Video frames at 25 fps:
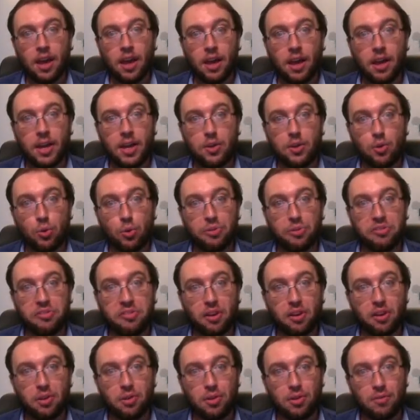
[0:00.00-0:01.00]
It
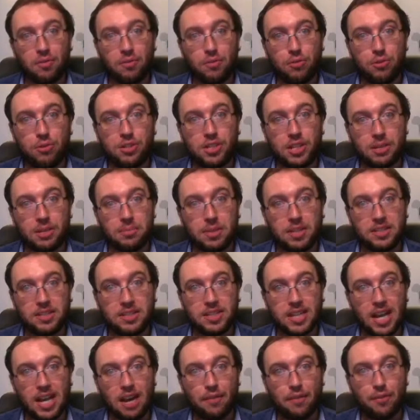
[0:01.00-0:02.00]
also, unfortunately, means
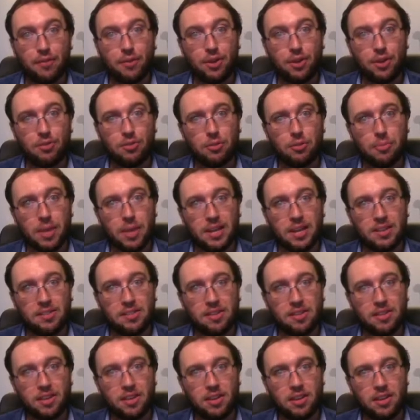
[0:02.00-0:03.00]
that Africa remains
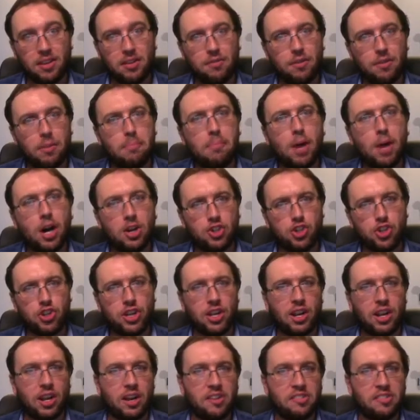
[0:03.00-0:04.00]
a kind of a
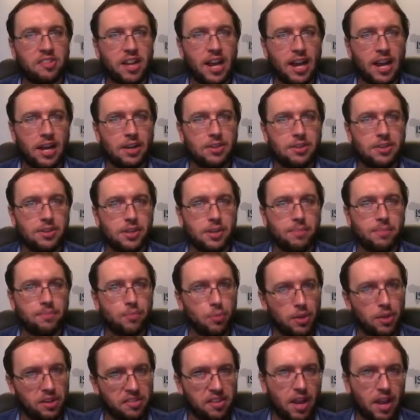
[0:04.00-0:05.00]
marginalized actor.
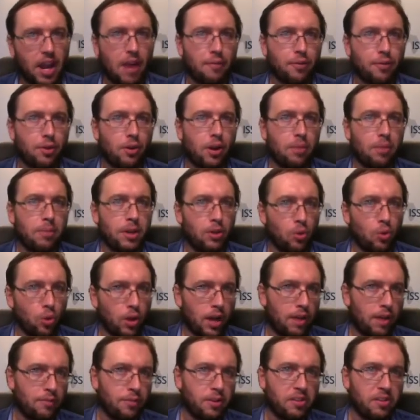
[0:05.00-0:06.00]
When I say Africa, I mean all African